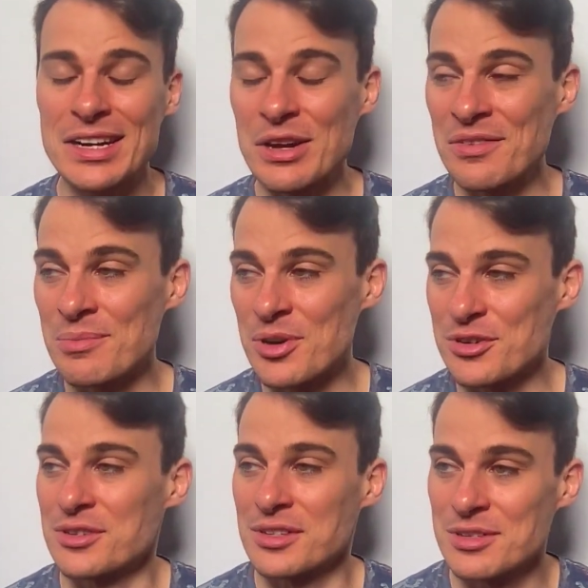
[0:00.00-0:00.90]
Know from
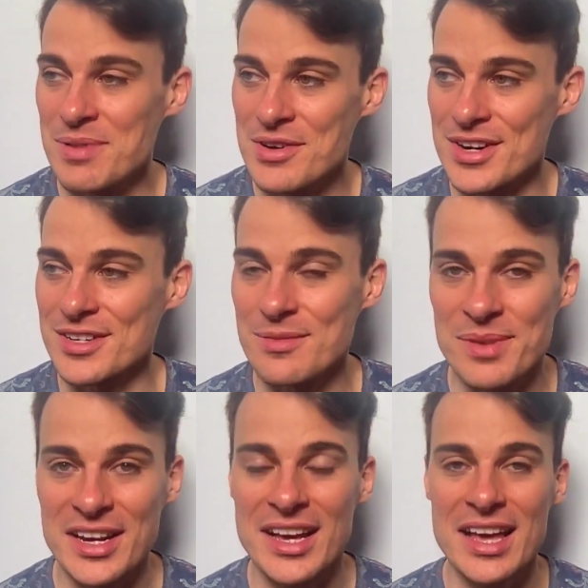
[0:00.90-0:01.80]
personal experience.
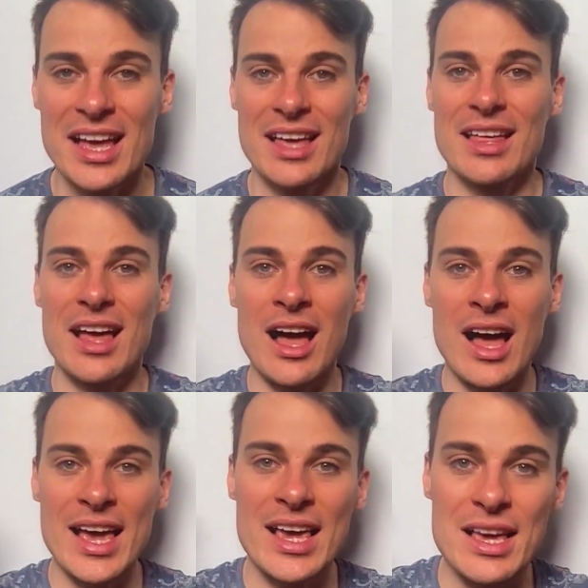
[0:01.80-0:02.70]
But
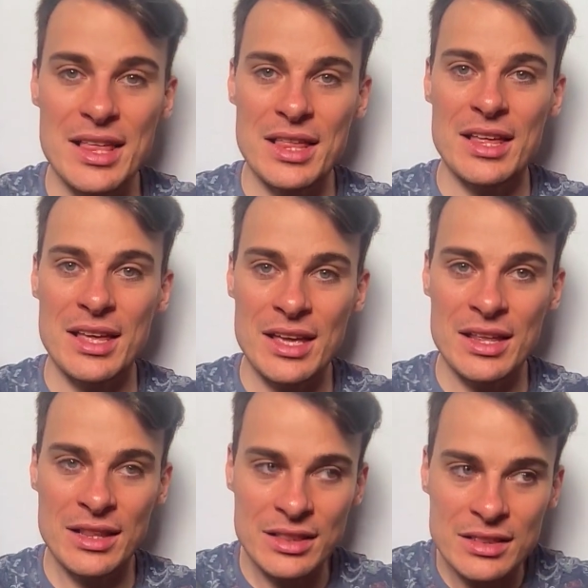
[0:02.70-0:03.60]
I
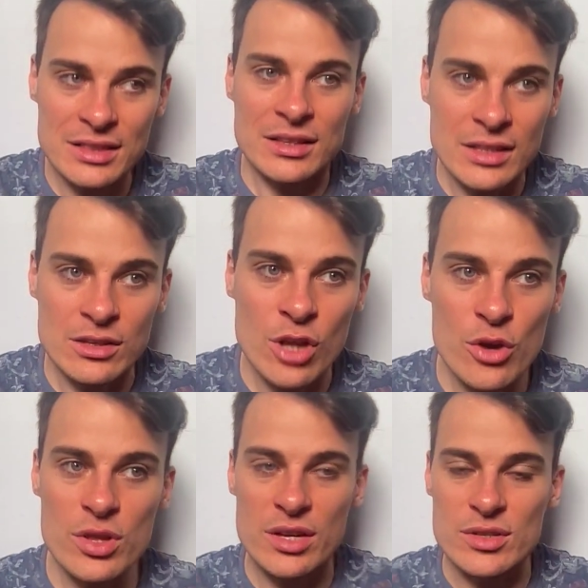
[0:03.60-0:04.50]

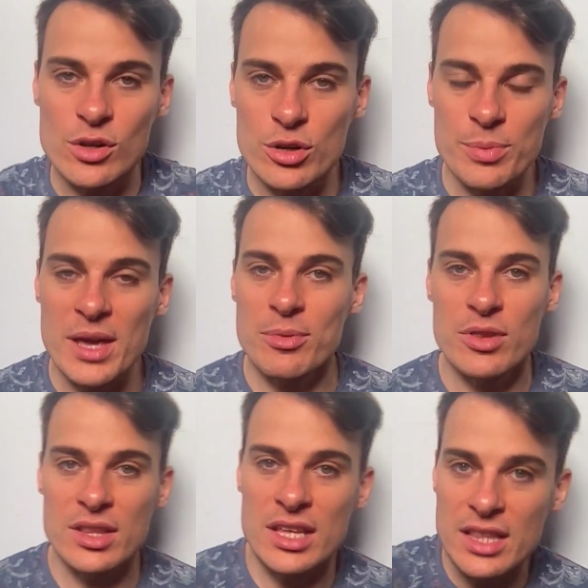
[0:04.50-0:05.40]
know that there's a lot of people
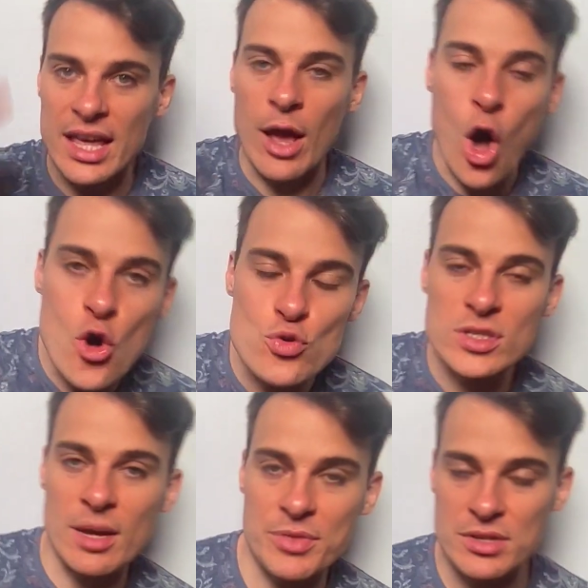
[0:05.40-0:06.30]
that think that they owe
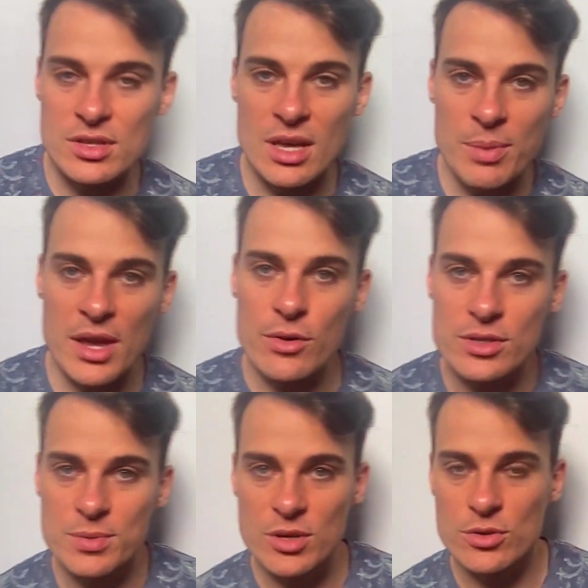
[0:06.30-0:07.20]
something to their
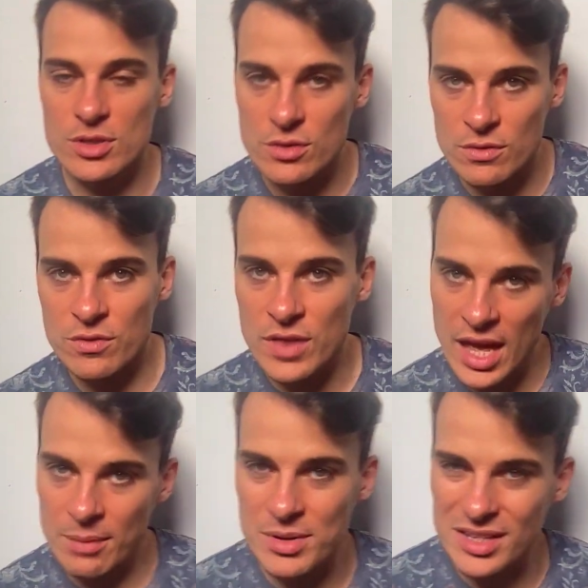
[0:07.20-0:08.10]
parents because of
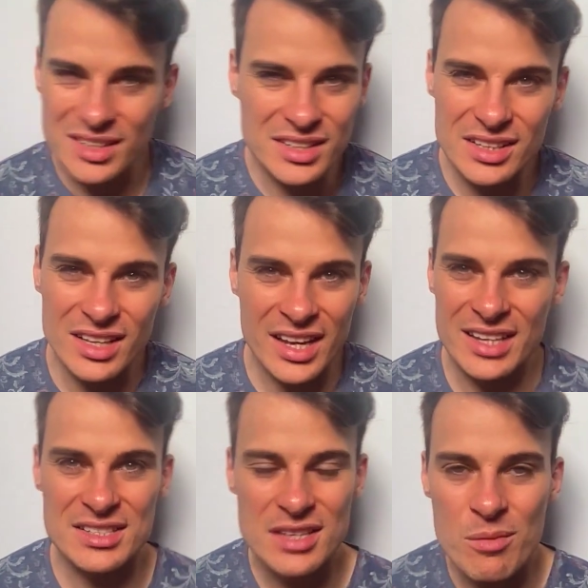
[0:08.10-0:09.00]
that. But
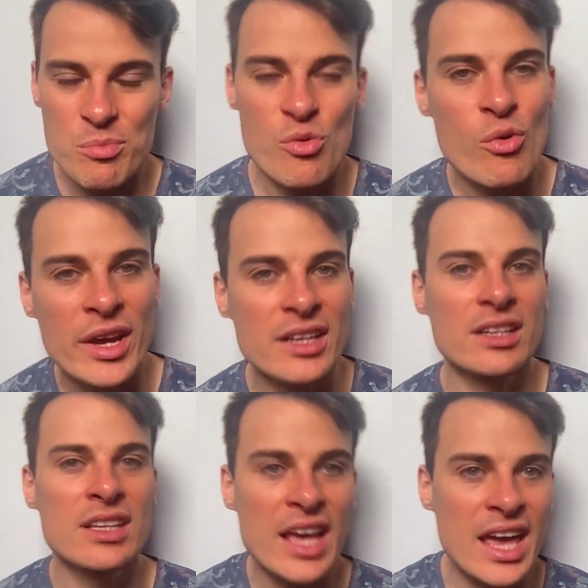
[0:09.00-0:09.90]
like at some
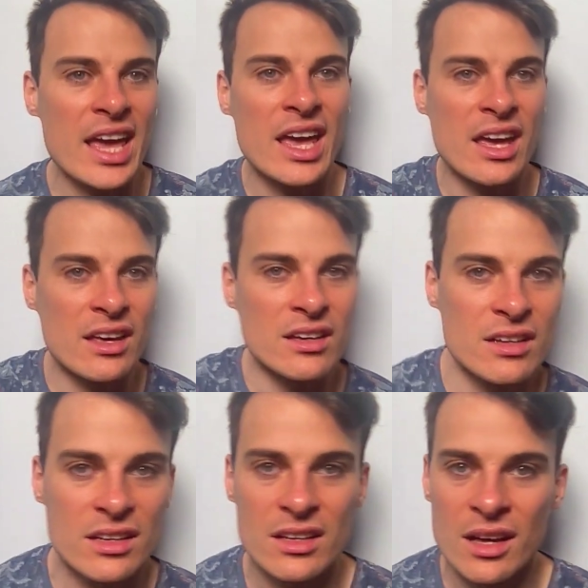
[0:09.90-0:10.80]
point, yeah,
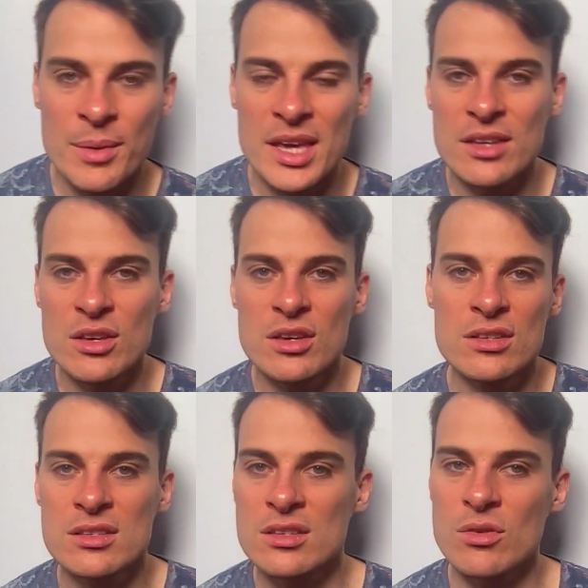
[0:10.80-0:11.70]
I mean, you
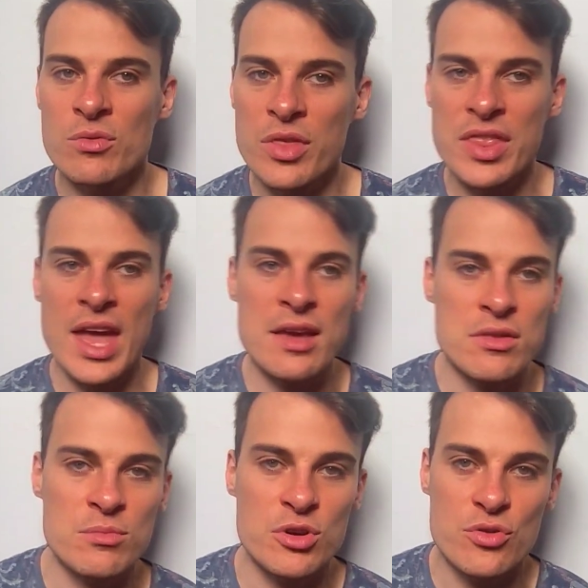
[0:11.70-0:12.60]
can still thank
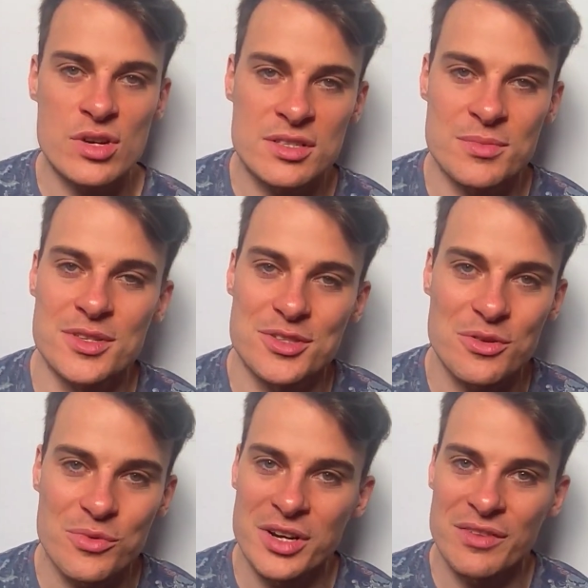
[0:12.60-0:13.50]
them at Christmas
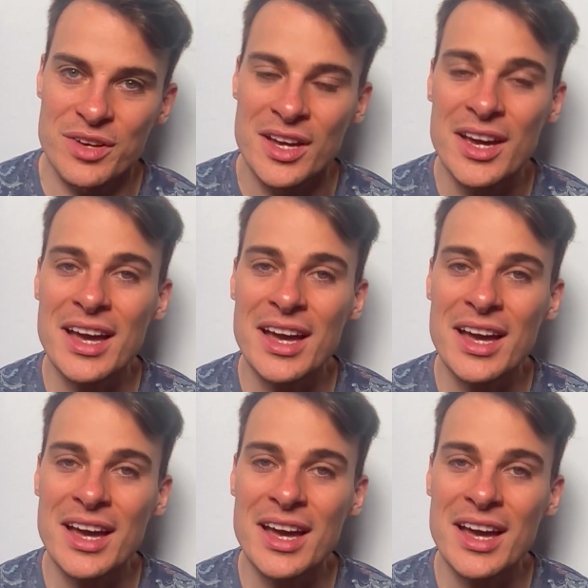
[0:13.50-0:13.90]
or whatever.